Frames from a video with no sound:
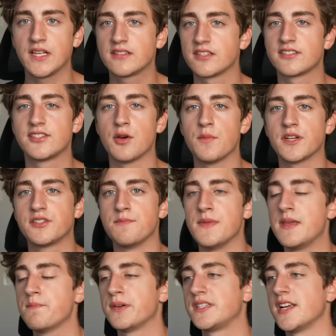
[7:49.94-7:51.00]
like there's so much
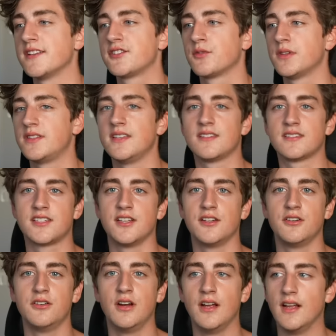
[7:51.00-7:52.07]
meme potential with these
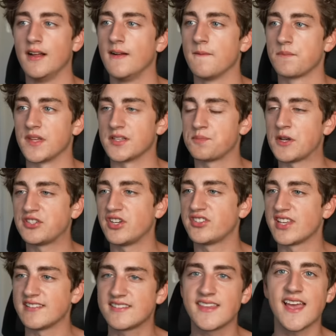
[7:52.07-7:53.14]
two, especially
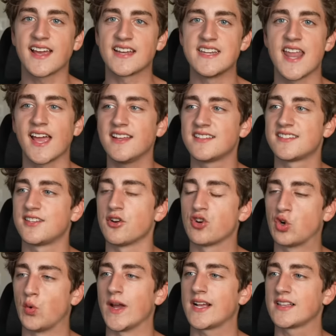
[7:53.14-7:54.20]
since they ignite so
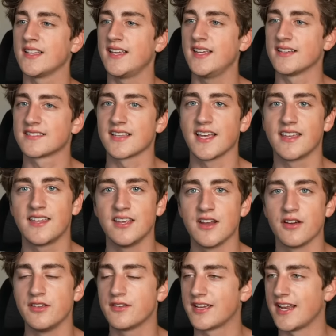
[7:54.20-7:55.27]
quickly. It's like, you
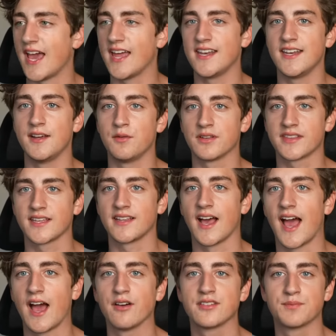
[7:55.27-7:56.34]
know, you could edit it with like a
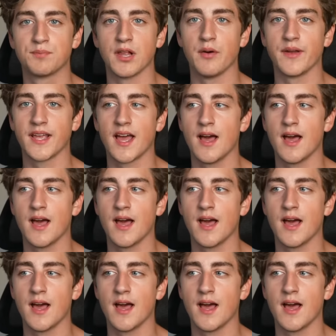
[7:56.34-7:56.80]
house blowing